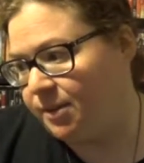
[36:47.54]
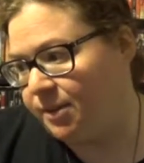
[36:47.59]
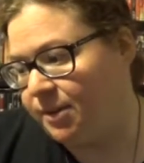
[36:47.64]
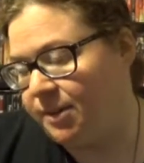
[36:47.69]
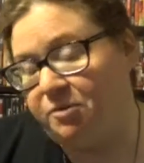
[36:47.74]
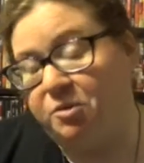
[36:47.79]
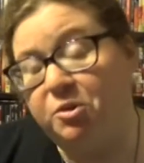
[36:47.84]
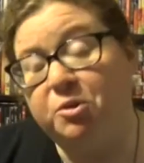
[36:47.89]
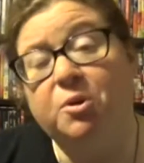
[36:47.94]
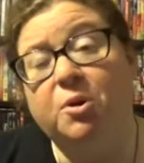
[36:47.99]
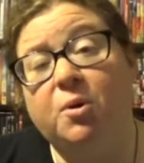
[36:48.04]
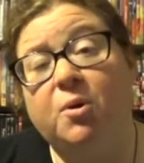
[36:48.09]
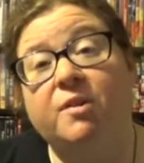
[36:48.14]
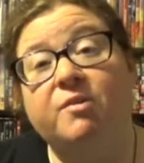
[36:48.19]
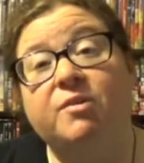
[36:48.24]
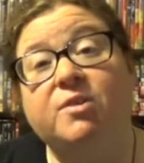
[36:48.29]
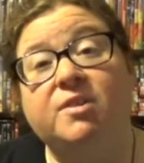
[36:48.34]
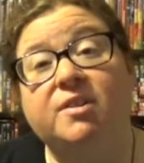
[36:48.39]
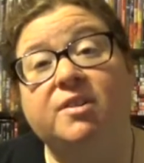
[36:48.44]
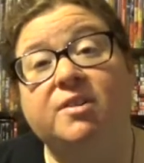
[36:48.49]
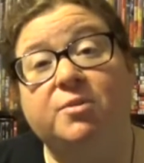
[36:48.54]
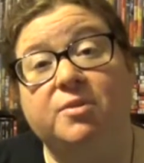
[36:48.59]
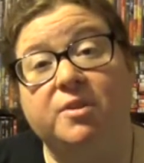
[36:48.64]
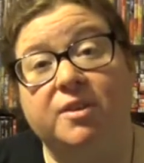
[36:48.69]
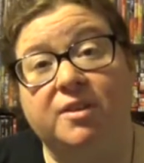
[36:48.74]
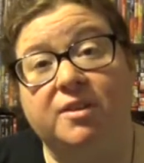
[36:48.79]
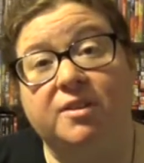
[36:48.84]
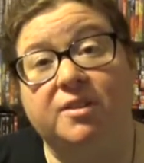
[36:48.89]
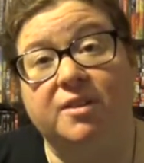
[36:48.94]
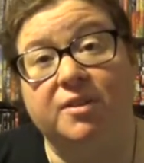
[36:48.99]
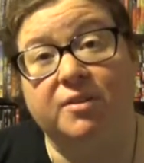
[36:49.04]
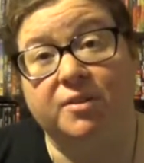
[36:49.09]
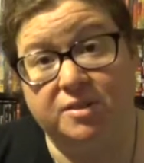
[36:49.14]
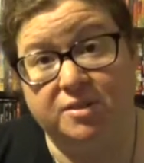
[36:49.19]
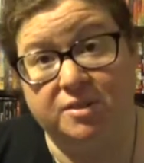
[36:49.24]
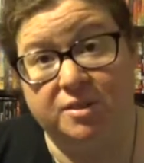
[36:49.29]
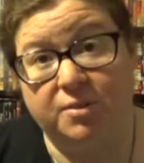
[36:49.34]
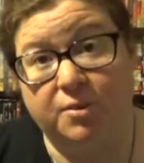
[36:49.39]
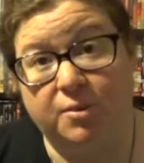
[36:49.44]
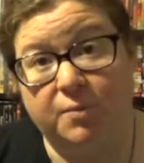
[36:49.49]
if you know everything you think there is
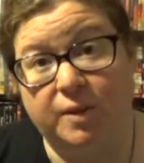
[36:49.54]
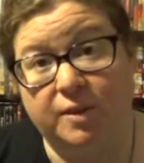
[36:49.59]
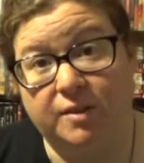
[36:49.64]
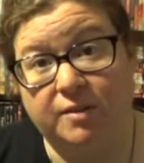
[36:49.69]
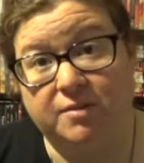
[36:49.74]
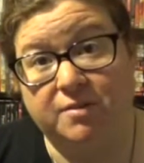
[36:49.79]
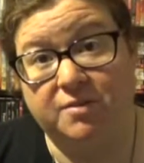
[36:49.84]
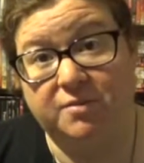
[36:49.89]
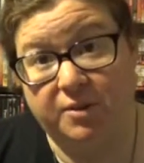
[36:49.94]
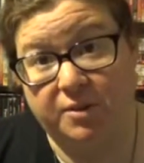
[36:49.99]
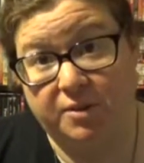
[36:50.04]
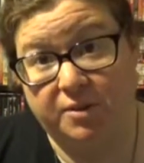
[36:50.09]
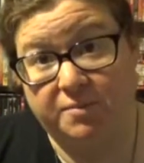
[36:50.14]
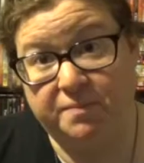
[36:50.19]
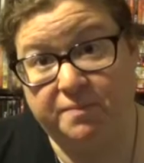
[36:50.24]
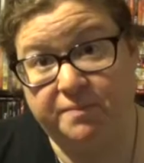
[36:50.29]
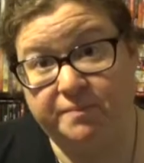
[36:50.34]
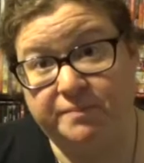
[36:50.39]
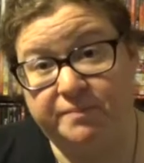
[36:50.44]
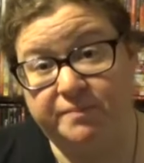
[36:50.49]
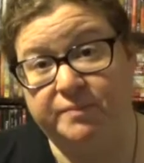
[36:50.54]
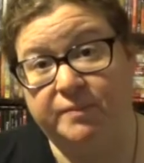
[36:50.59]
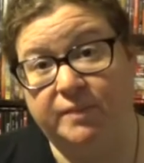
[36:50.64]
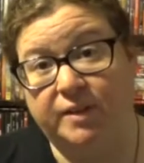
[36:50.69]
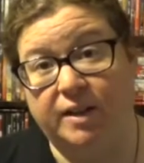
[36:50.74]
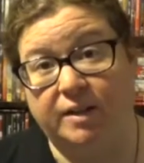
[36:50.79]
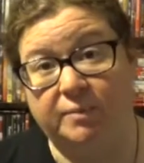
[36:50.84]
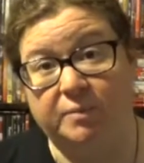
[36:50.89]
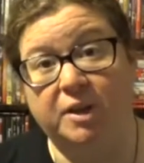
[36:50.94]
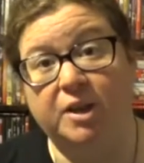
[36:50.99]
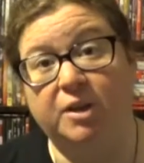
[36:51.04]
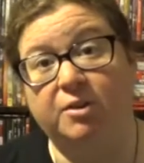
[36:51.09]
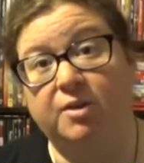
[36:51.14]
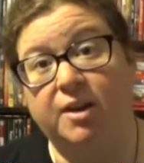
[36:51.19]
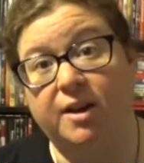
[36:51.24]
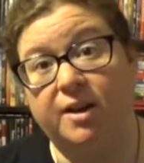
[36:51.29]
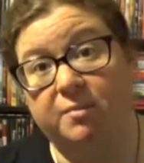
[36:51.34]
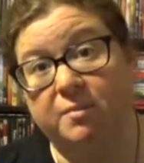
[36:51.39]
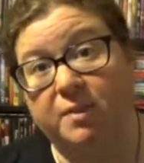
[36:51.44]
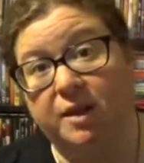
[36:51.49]
to know about this film, I'm going to
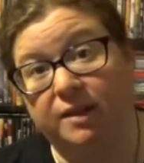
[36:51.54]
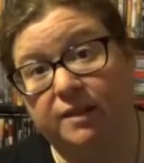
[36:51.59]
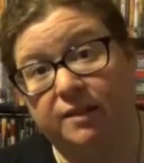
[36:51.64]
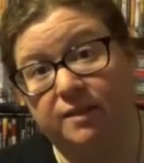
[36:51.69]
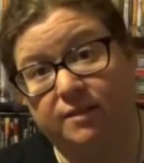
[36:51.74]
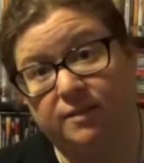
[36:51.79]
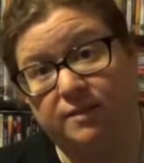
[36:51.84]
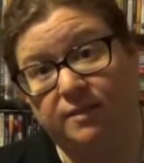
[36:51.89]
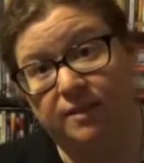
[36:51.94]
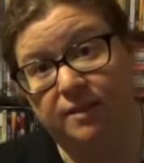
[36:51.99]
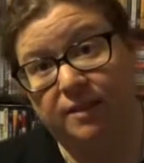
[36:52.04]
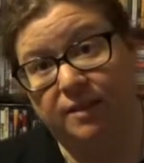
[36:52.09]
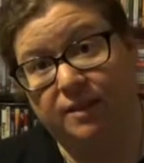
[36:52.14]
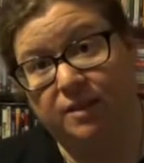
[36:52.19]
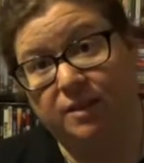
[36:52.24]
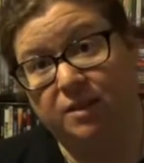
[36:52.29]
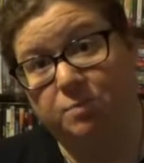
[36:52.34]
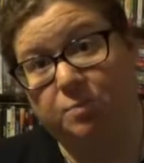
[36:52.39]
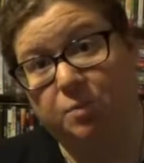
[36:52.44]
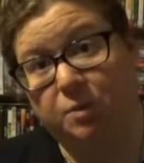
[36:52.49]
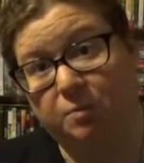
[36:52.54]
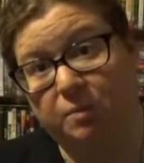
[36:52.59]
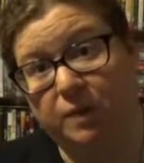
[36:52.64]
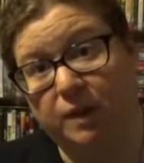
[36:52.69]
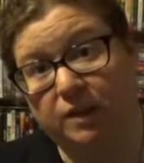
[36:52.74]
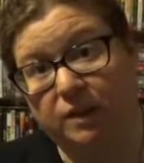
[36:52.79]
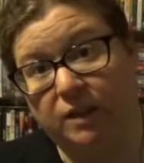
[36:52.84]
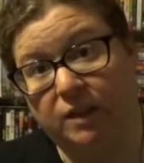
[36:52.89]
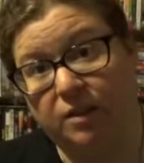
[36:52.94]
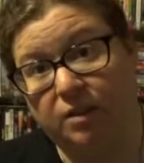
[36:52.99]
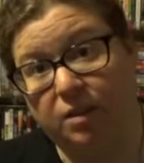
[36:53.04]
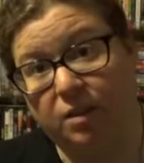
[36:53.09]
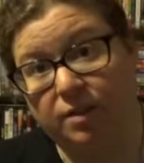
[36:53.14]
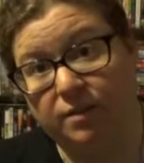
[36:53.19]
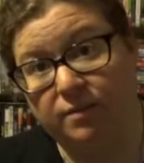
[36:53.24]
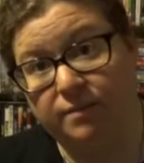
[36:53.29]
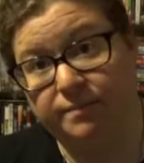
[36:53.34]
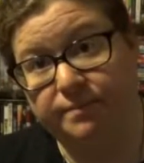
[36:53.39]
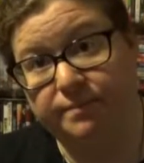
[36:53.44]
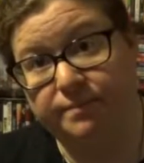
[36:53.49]
recommend this book by Lee Carr.
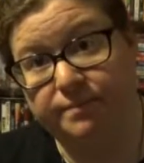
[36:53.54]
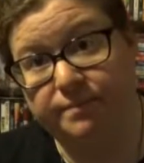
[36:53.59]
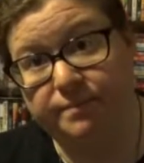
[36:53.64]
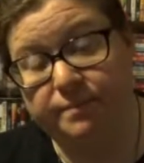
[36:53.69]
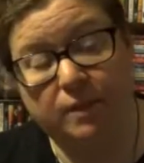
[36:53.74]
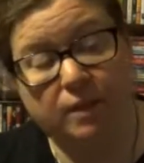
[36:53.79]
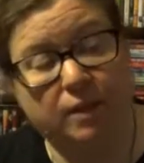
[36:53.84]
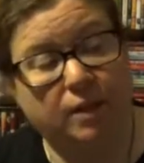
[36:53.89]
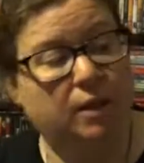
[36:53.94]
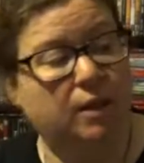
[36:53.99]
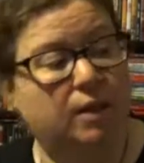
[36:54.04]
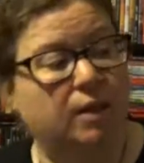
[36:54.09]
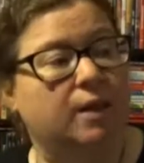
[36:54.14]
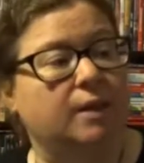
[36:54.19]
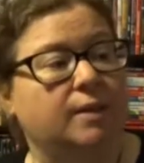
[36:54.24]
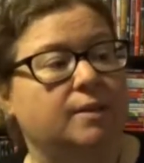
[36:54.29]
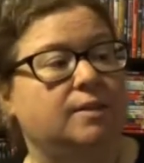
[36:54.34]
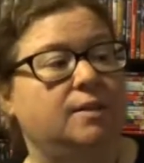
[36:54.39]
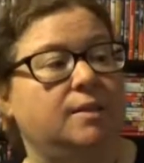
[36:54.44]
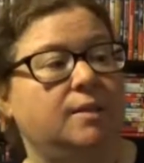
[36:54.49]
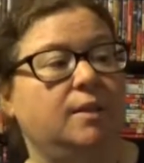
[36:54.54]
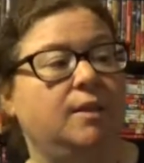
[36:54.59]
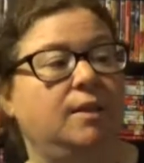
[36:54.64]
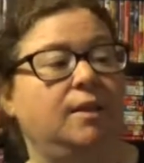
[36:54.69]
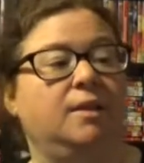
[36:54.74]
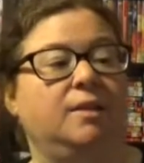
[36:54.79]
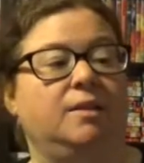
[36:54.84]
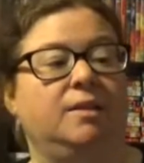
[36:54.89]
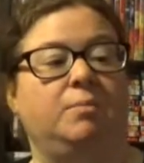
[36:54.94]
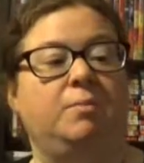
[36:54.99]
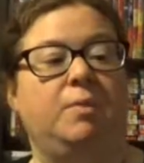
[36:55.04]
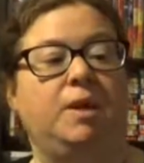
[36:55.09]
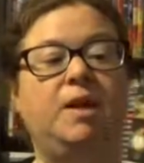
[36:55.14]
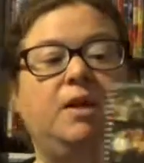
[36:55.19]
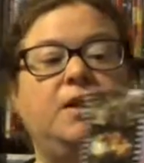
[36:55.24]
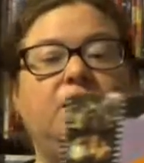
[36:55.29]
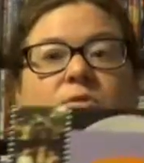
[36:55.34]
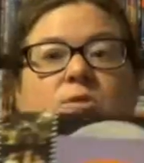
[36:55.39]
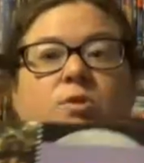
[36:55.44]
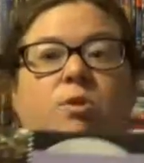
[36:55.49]
It's the
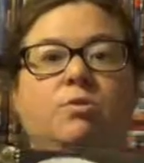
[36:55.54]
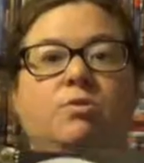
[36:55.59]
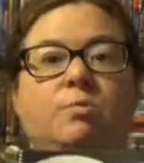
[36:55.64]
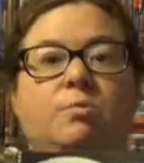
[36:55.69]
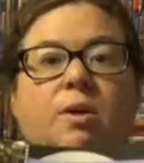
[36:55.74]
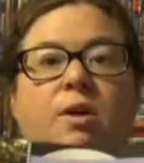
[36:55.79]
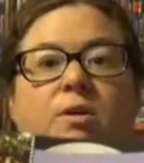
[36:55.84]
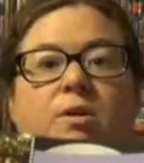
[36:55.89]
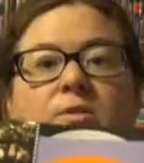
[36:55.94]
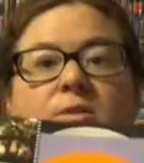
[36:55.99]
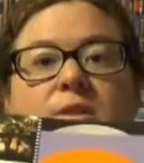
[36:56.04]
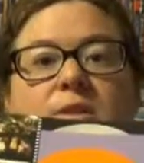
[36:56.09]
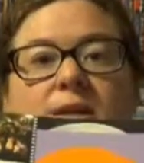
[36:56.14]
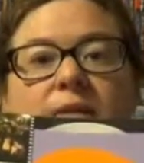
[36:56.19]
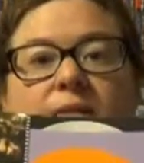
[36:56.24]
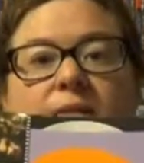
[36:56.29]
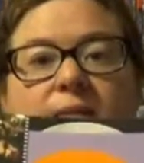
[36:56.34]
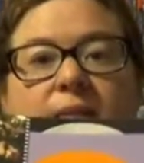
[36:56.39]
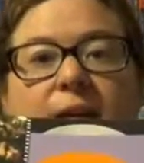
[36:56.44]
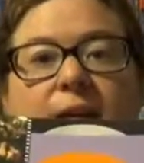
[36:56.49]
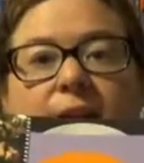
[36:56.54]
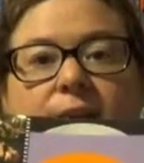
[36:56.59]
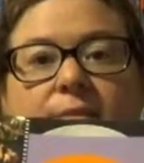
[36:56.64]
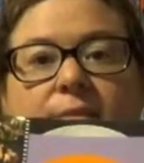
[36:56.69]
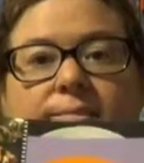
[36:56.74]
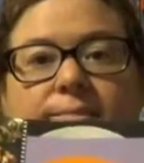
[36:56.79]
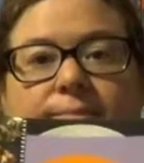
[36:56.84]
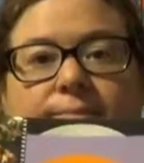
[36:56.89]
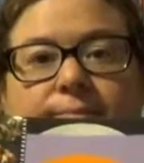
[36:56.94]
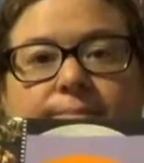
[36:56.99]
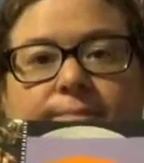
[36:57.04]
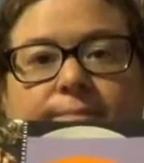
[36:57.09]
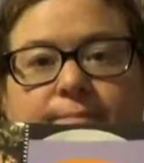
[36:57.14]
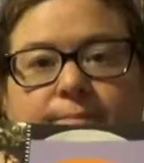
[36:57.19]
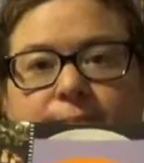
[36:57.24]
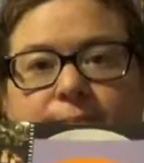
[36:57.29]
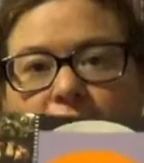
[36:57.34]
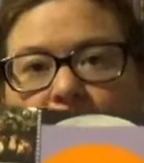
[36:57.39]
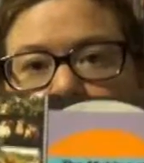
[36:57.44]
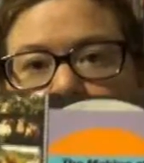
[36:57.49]
making of George Romero's Day of the Dead.
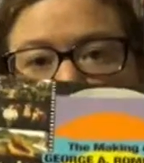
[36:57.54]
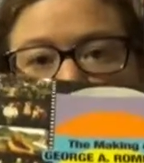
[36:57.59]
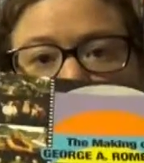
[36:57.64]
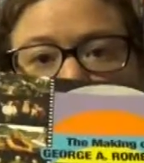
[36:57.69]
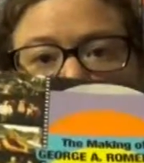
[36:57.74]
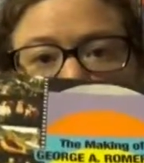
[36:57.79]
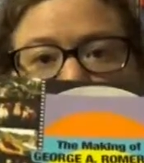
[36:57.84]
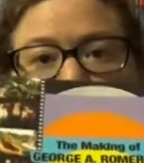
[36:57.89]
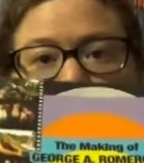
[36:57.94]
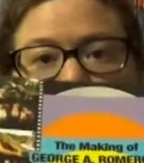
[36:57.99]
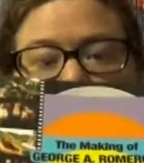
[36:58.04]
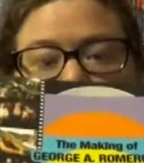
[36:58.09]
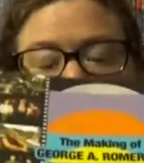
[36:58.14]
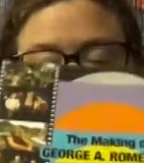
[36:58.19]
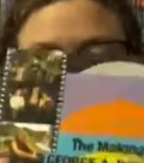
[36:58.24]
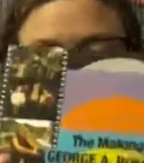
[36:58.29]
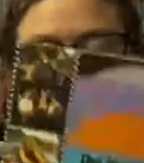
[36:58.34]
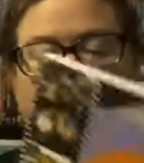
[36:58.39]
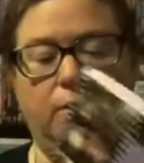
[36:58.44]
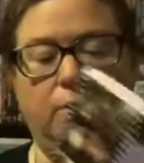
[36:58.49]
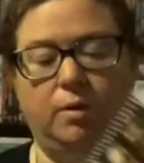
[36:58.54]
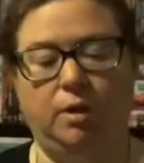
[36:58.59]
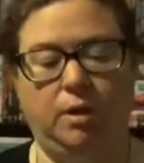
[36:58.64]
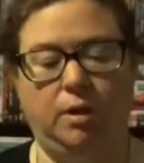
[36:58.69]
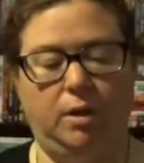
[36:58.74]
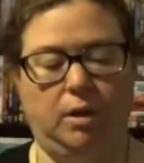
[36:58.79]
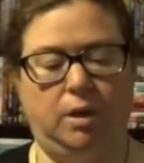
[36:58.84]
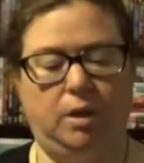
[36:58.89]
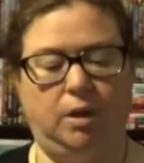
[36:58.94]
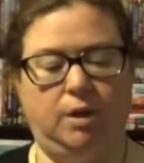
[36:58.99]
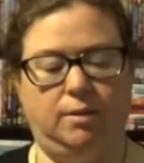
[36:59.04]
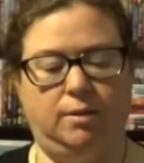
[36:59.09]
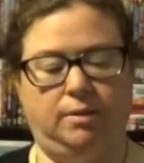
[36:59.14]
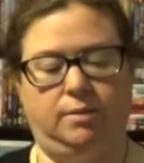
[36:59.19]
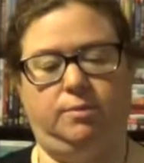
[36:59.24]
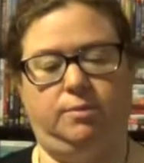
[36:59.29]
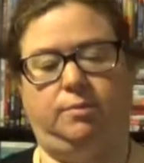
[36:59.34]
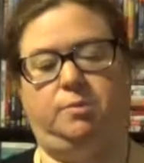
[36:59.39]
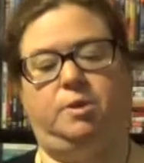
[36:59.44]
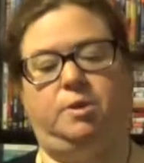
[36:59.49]
Came out a couple years ago on,
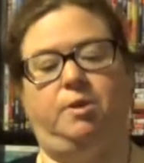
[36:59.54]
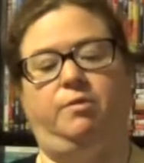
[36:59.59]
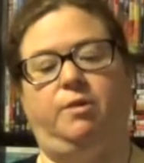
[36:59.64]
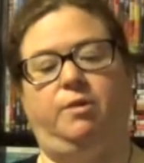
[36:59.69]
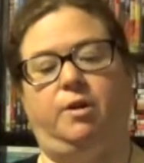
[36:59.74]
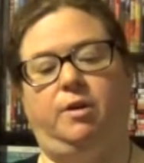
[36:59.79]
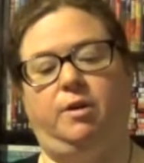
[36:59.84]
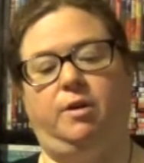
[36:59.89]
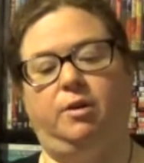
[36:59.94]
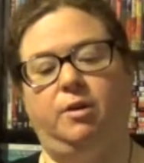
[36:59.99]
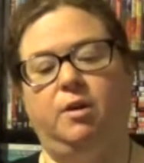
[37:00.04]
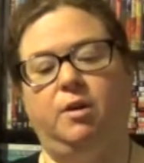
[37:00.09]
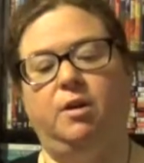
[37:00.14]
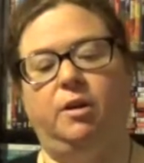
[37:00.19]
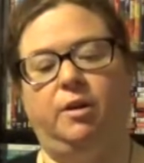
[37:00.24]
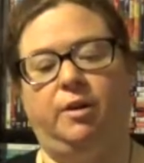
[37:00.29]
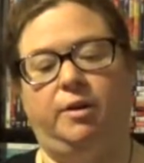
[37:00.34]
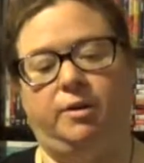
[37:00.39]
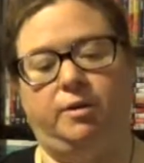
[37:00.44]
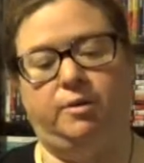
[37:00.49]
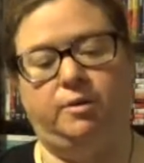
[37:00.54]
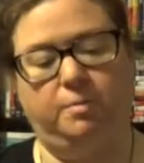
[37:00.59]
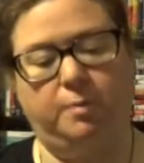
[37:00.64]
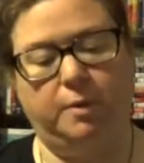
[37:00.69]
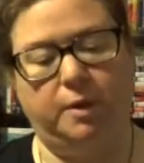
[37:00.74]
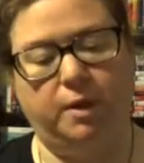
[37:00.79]
this is what I'm trying to figure out here. There it is,